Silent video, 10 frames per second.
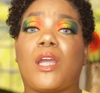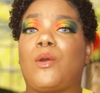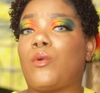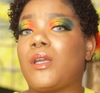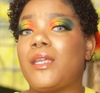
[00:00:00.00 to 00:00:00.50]

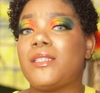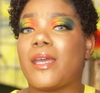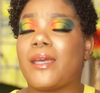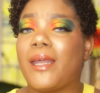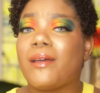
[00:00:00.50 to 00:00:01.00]
and we're going to
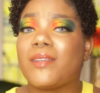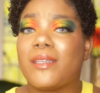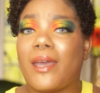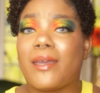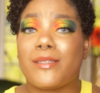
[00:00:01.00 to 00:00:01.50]
check it out
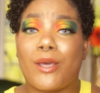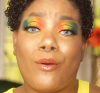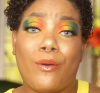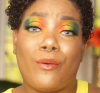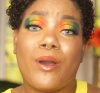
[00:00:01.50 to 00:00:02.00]
today.
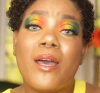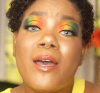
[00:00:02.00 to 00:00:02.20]
So